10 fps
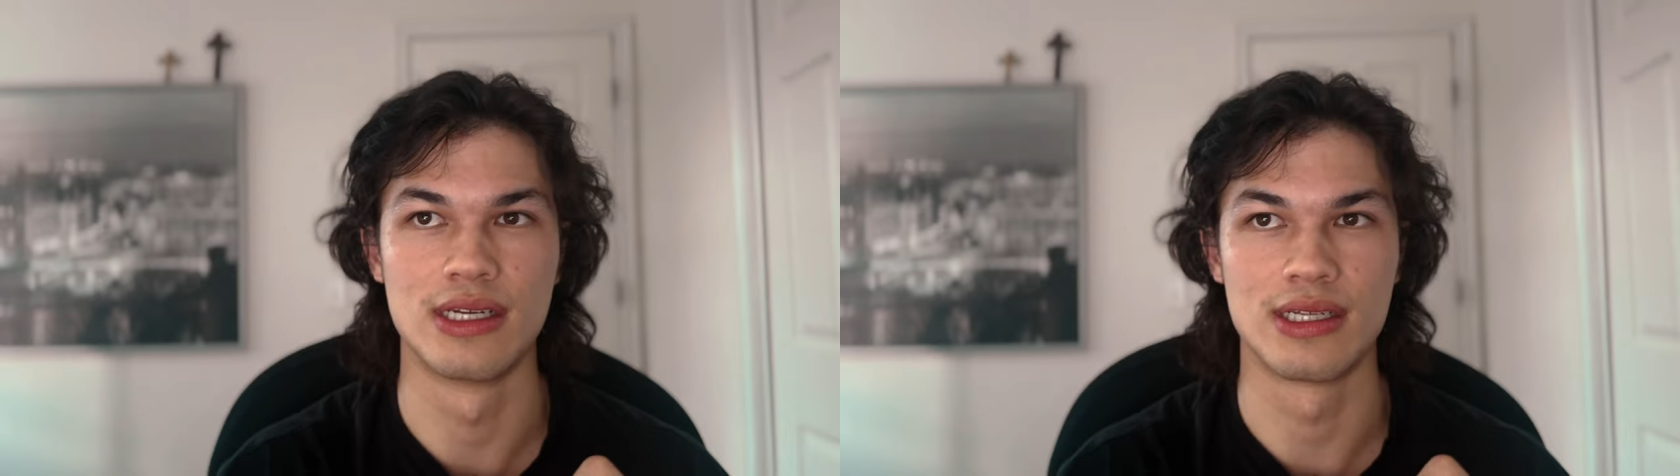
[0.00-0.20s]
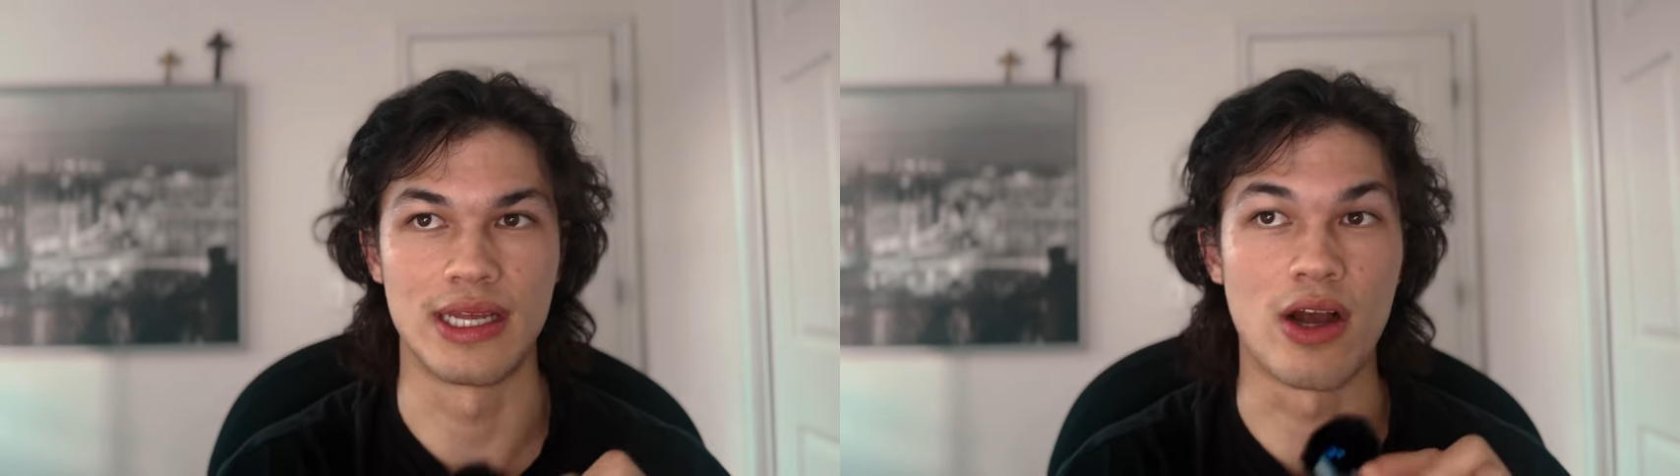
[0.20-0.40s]

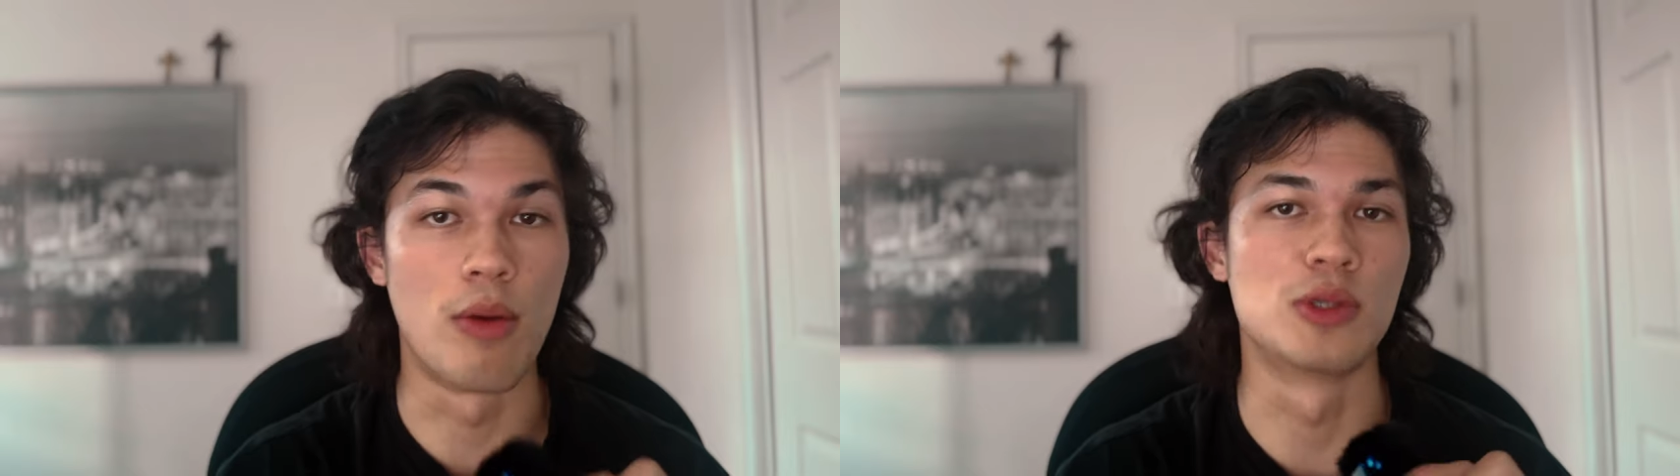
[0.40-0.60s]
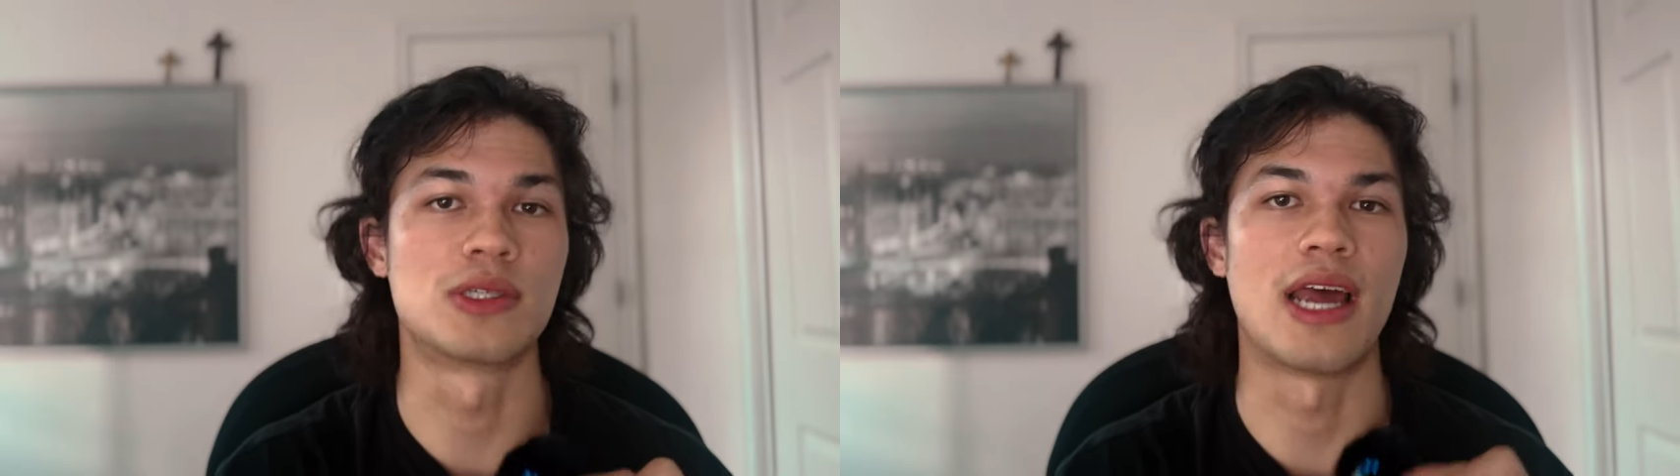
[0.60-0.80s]
Like
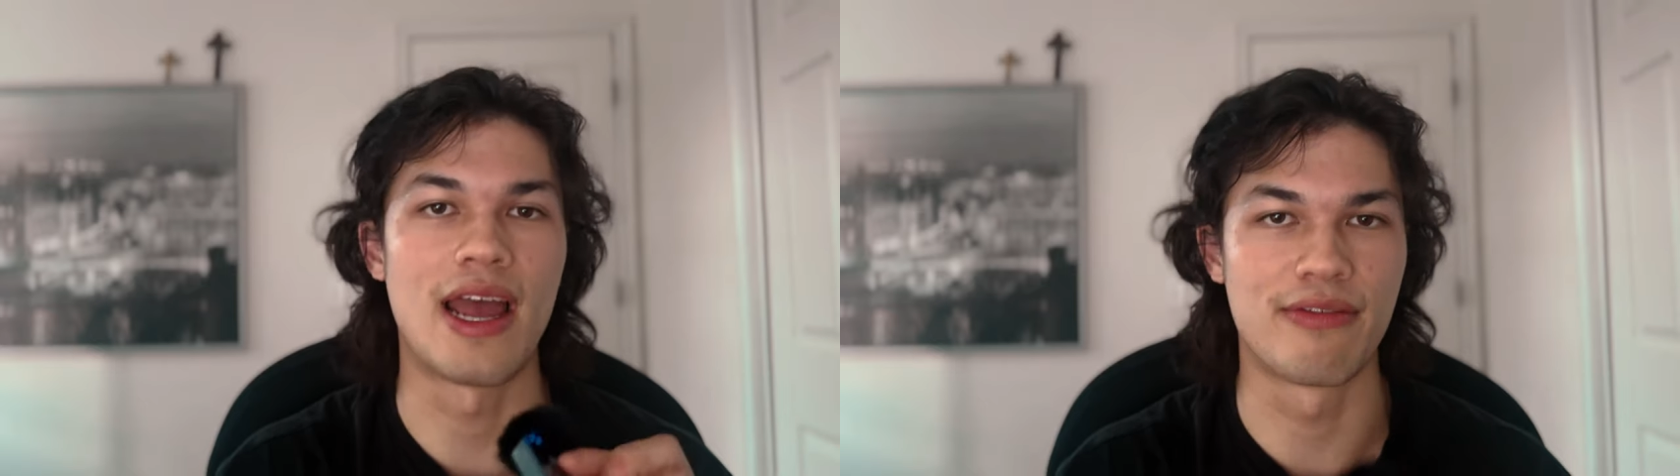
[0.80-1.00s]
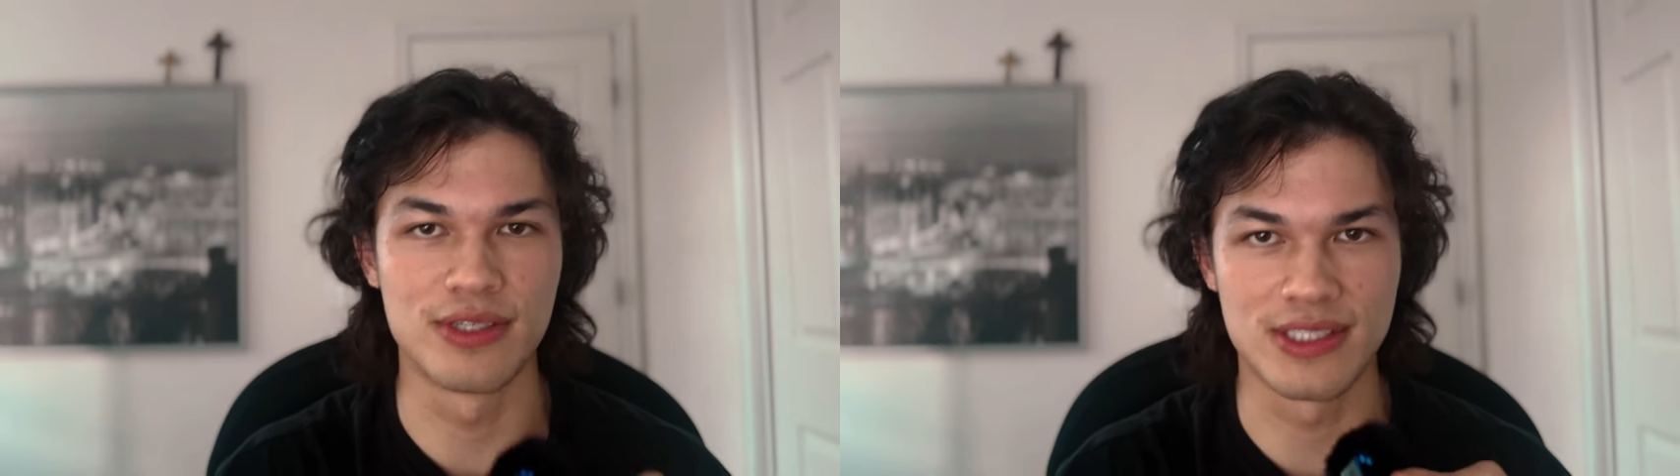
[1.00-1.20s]
almost
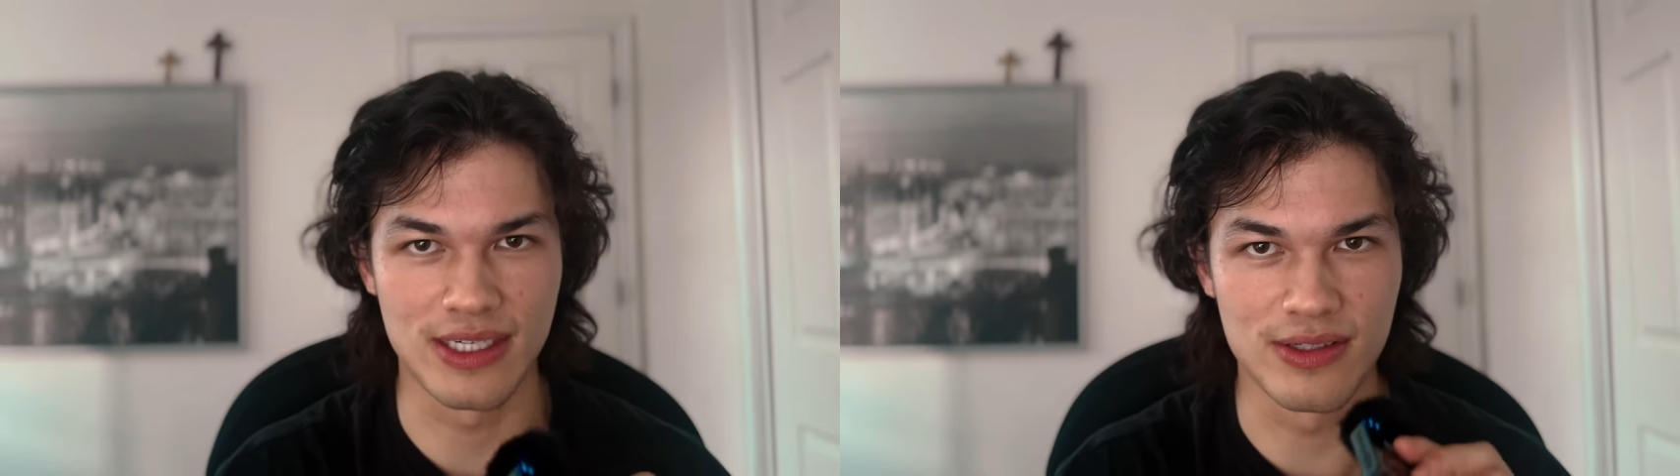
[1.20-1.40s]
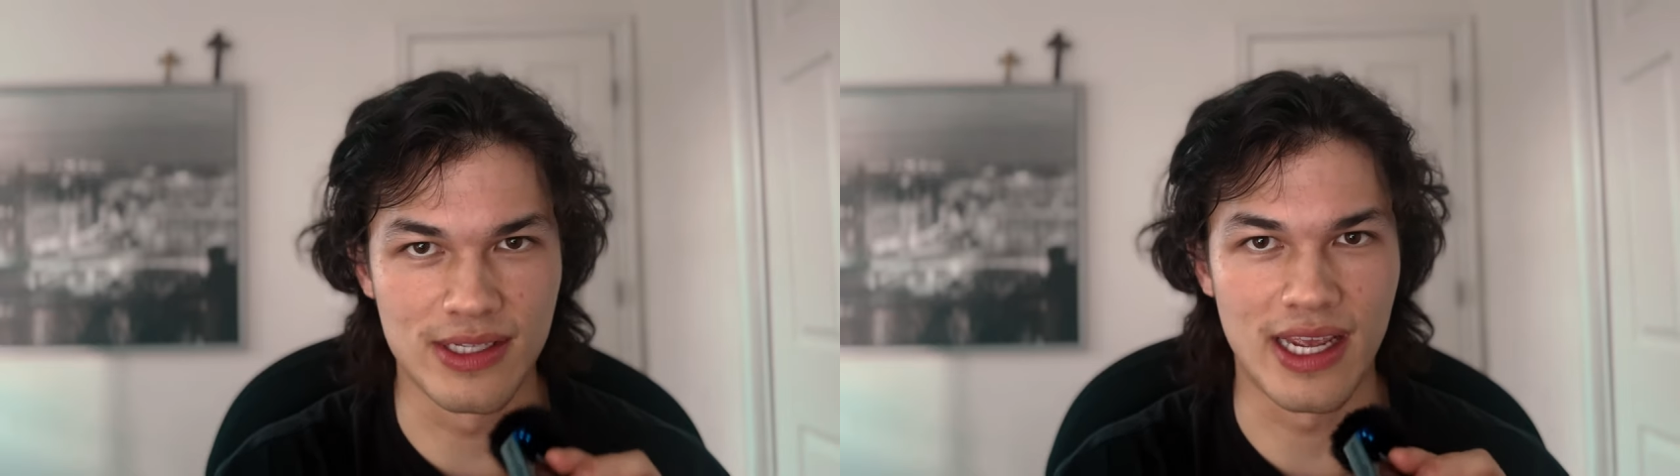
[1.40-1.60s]
every
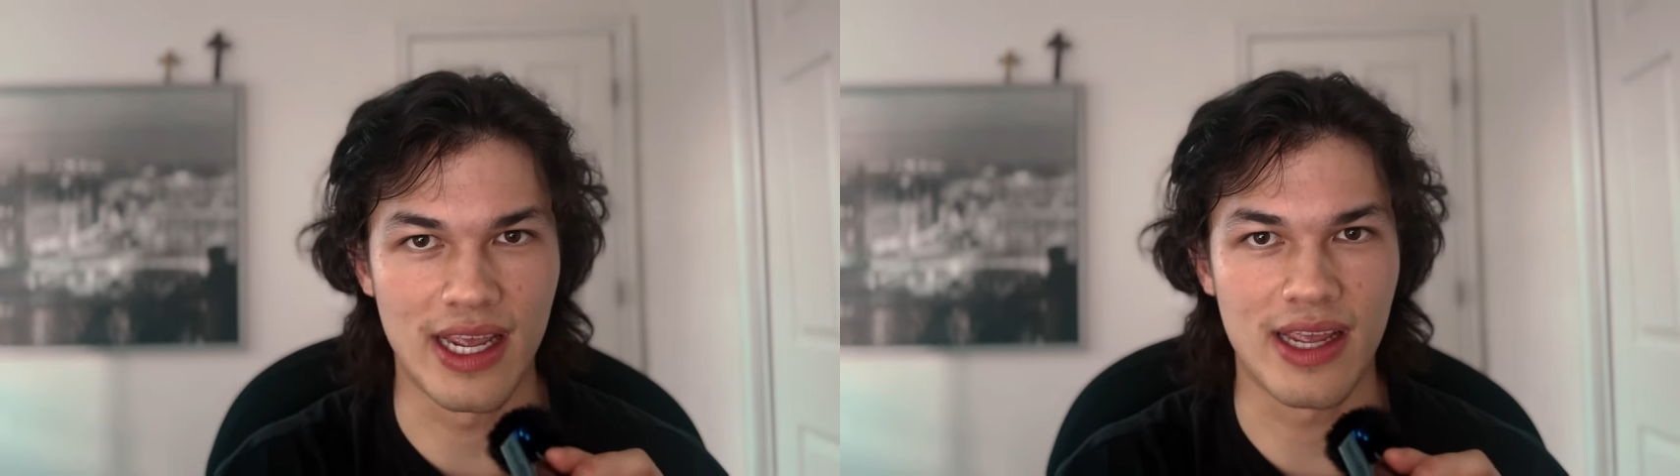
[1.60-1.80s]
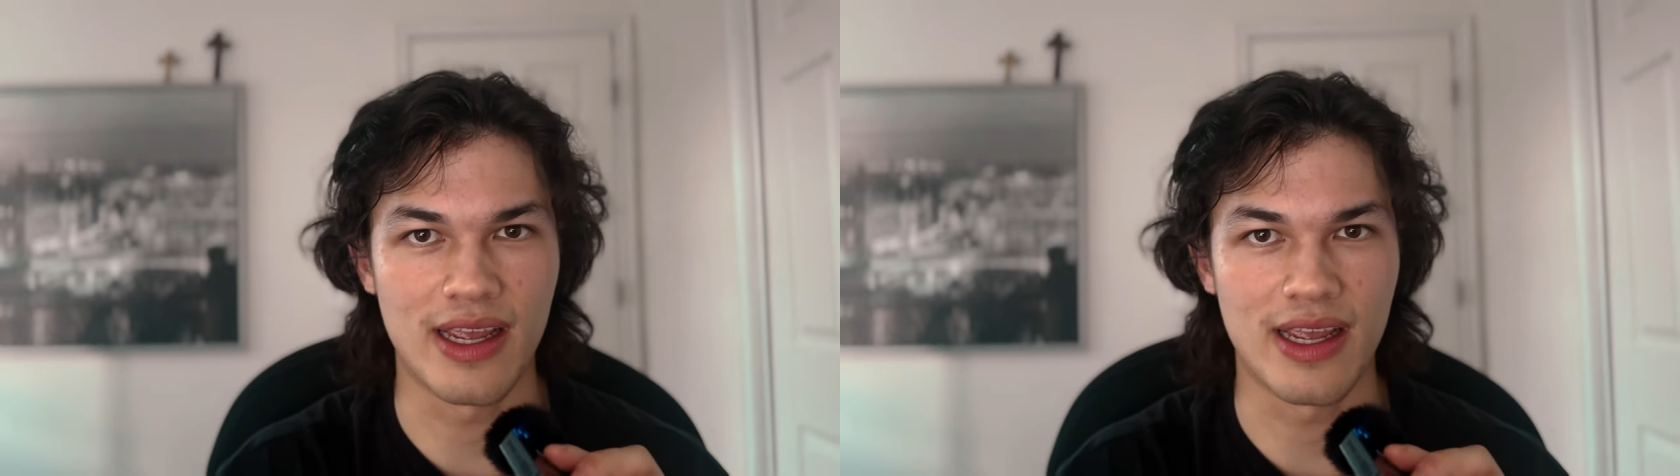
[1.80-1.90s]
single day,